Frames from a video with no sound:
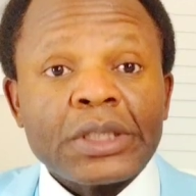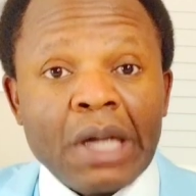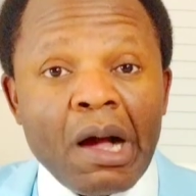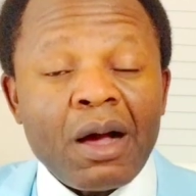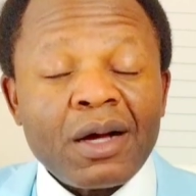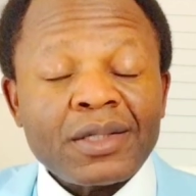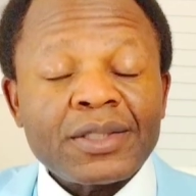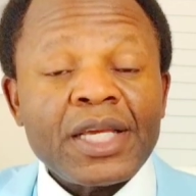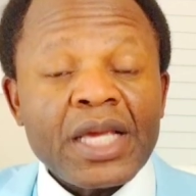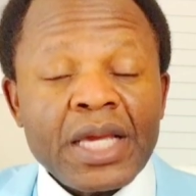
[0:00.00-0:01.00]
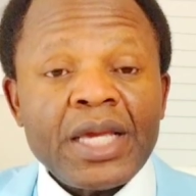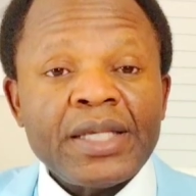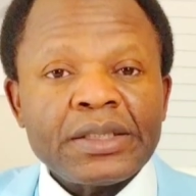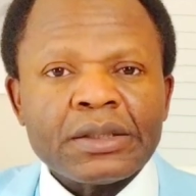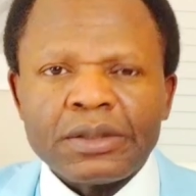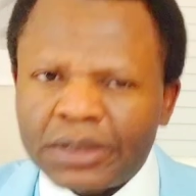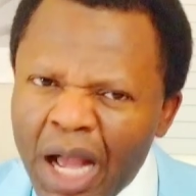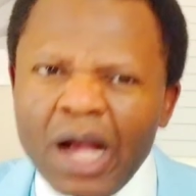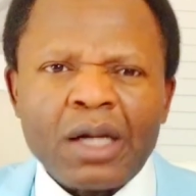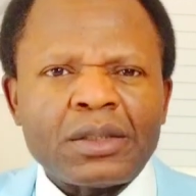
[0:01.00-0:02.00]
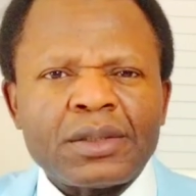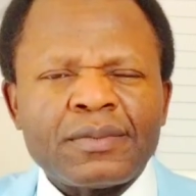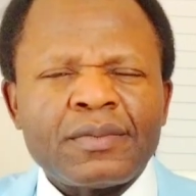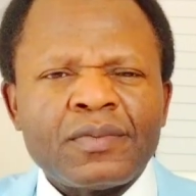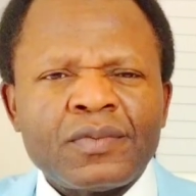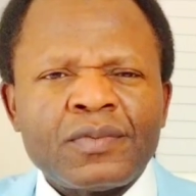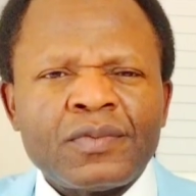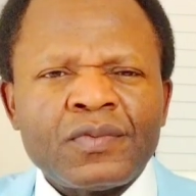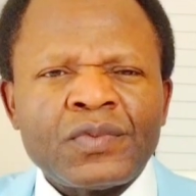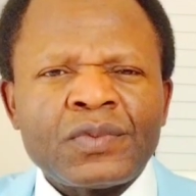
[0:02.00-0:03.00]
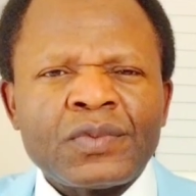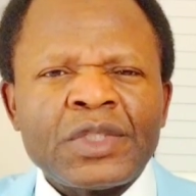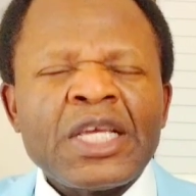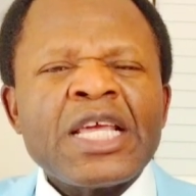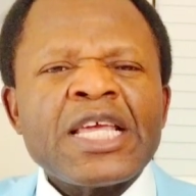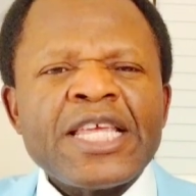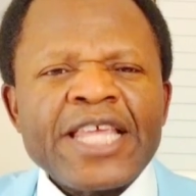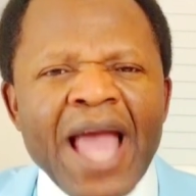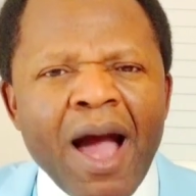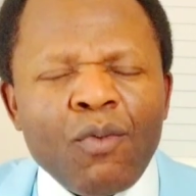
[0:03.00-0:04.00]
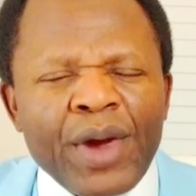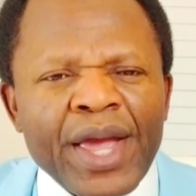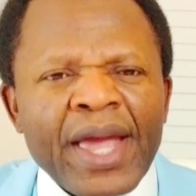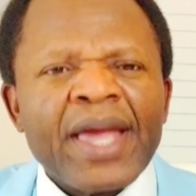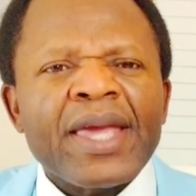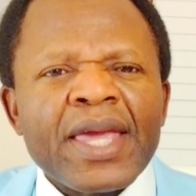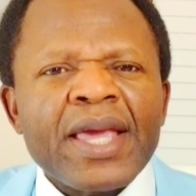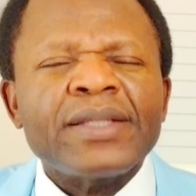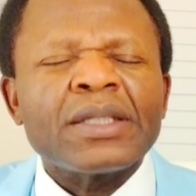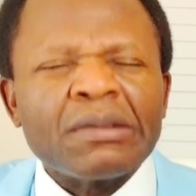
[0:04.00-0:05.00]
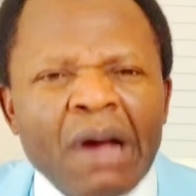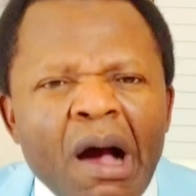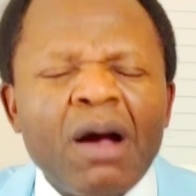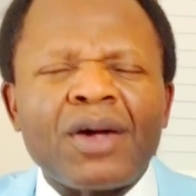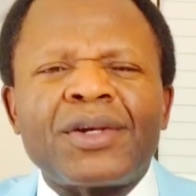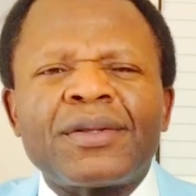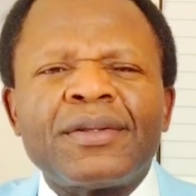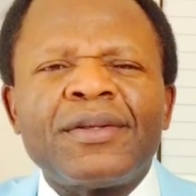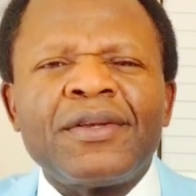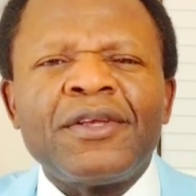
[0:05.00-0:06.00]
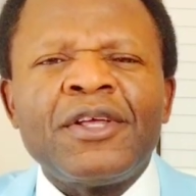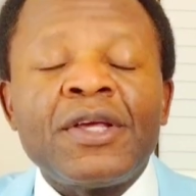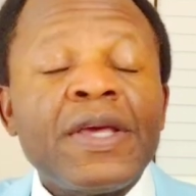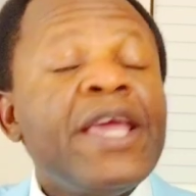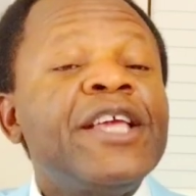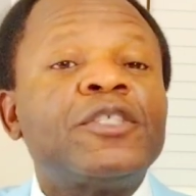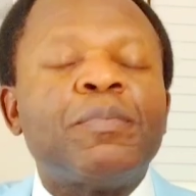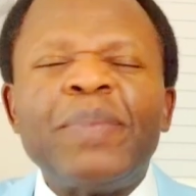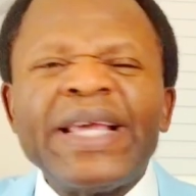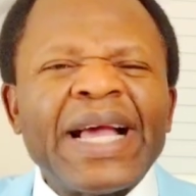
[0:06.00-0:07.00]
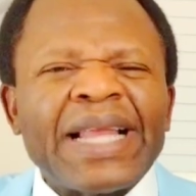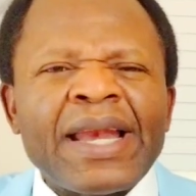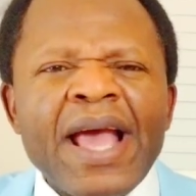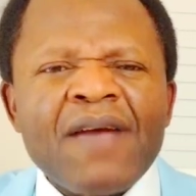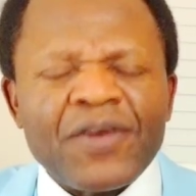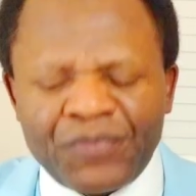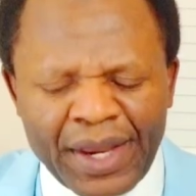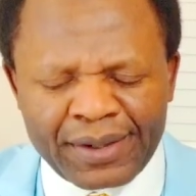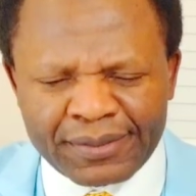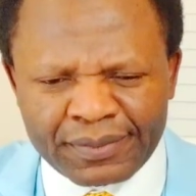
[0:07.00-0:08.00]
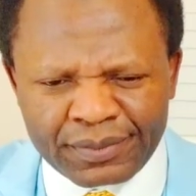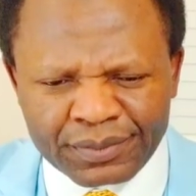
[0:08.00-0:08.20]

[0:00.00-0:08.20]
God is God. Yahweh is God. He is bigger than everything.